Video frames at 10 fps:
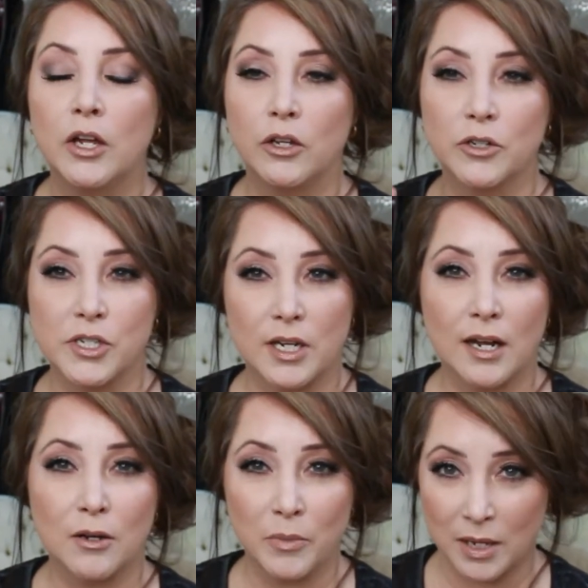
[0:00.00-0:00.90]
Your
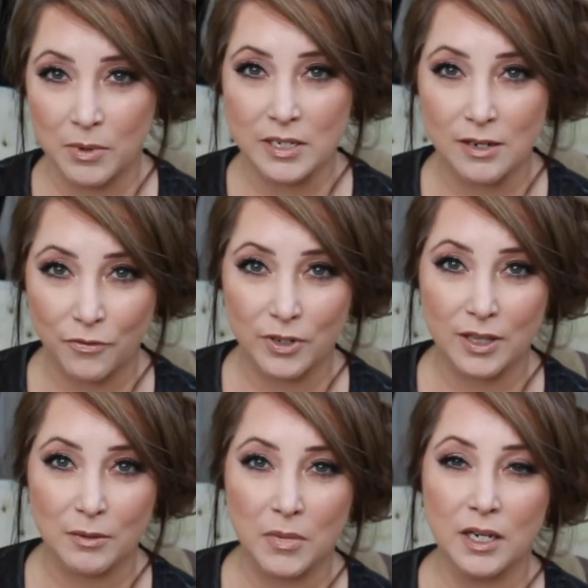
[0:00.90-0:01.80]
style may be different
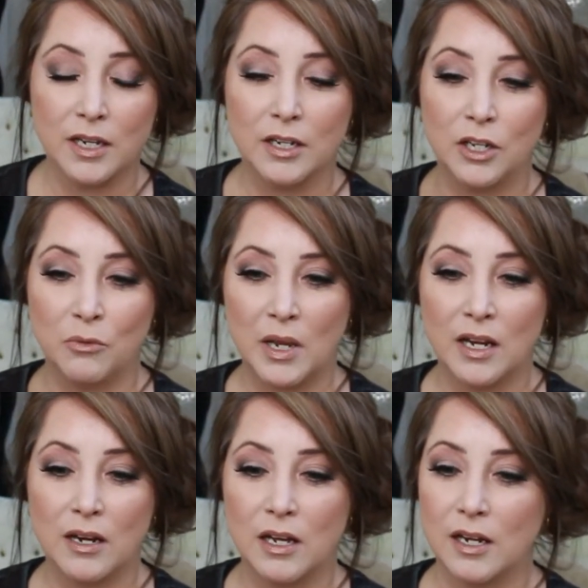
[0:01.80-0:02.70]
than mine. You may
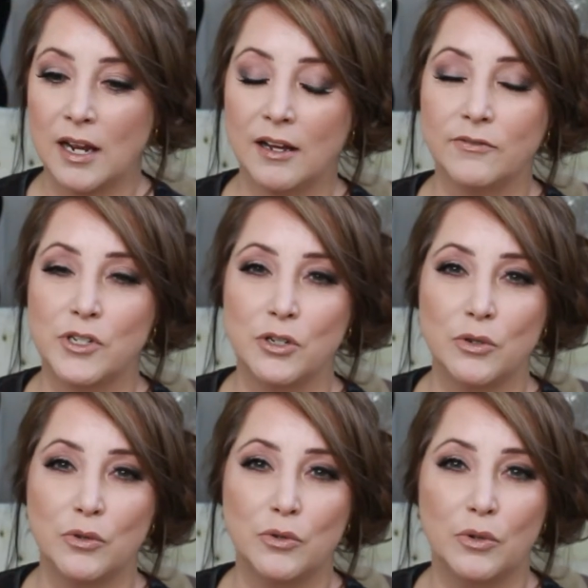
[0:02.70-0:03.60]
not have
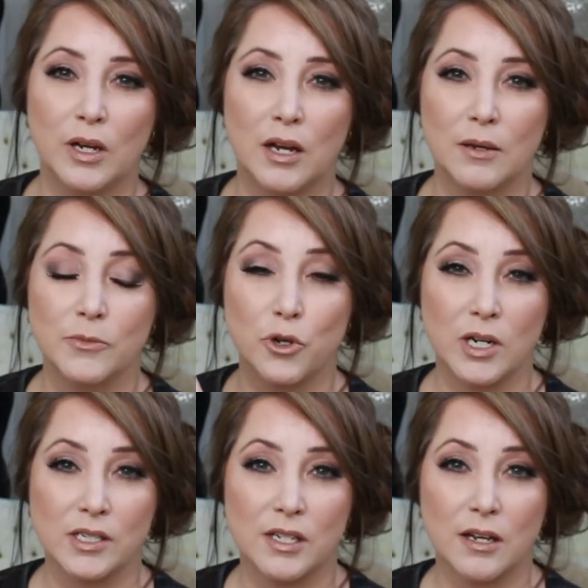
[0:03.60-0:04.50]
to uh,
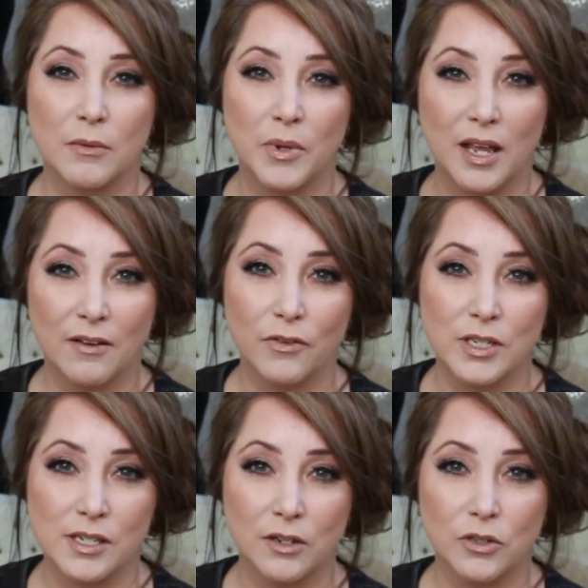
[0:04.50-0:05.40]
dress up every
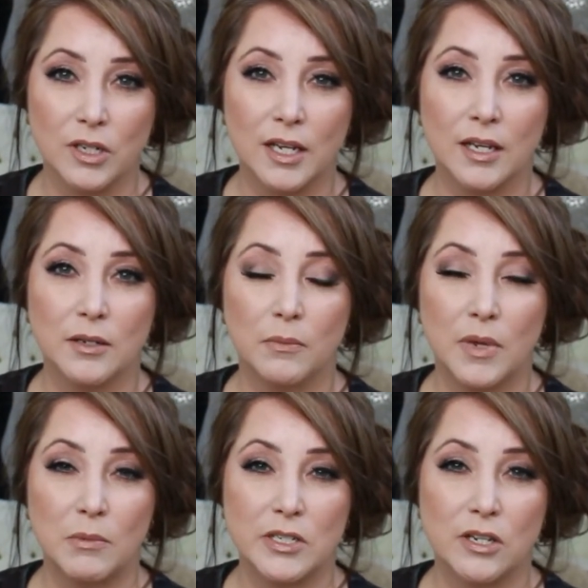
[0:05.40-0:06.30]
single day,
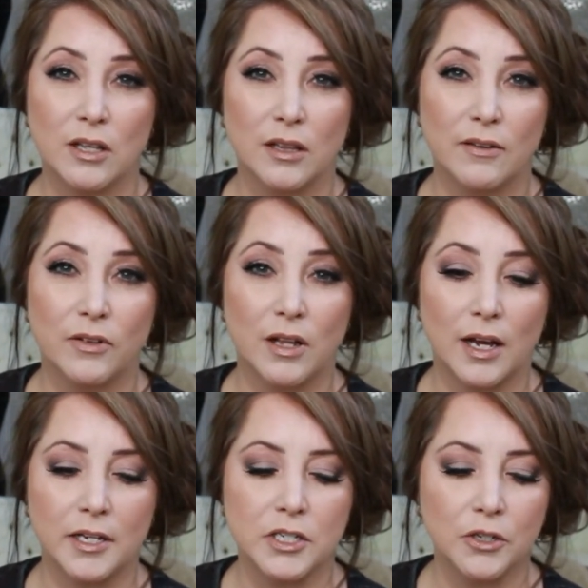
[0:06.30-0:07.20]
maybe to the level
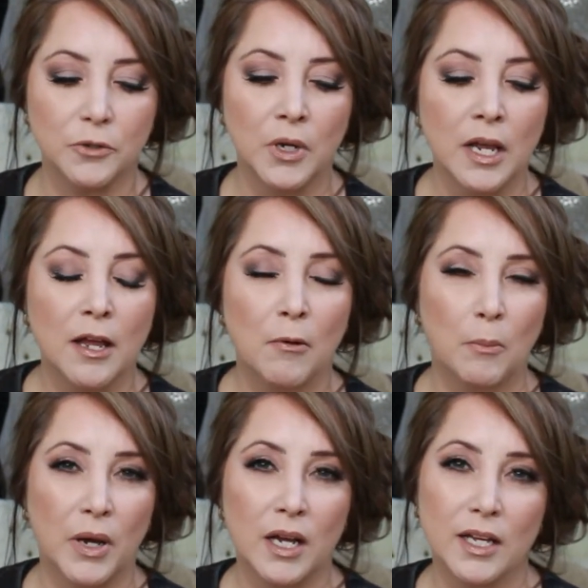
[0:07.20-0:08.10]
I do,
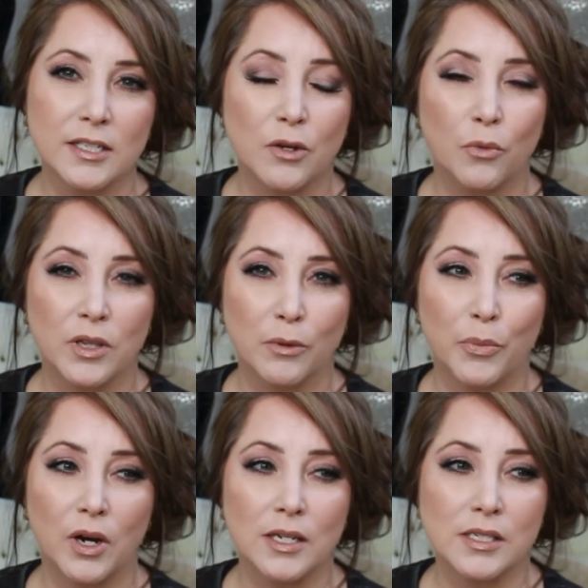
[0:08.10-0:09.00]
but with the
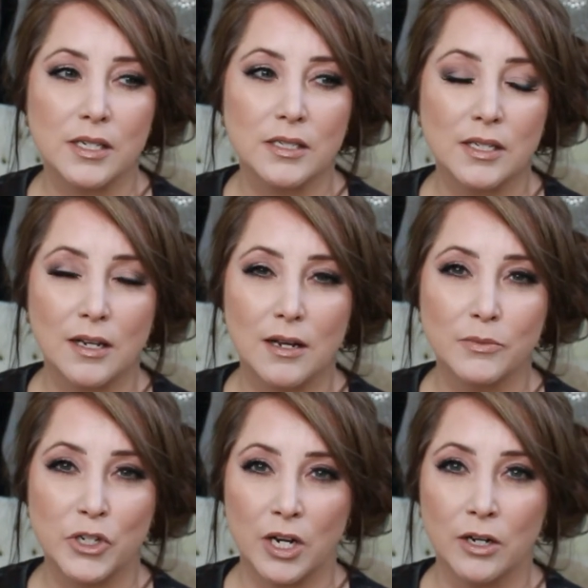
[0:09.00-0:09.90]
prices that I'm
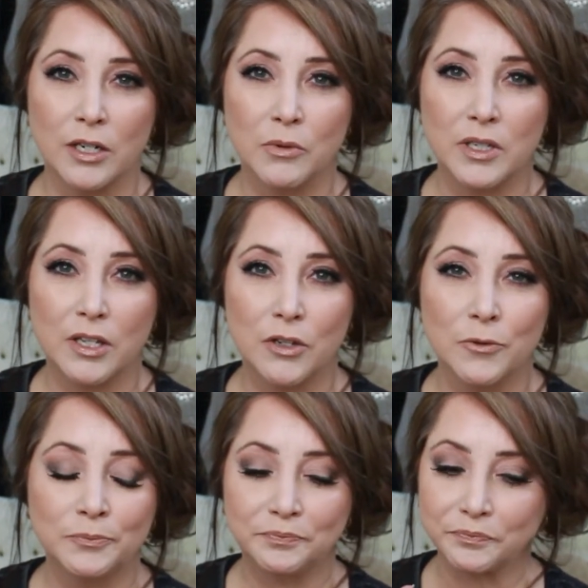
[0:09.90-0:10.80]
sharing with you,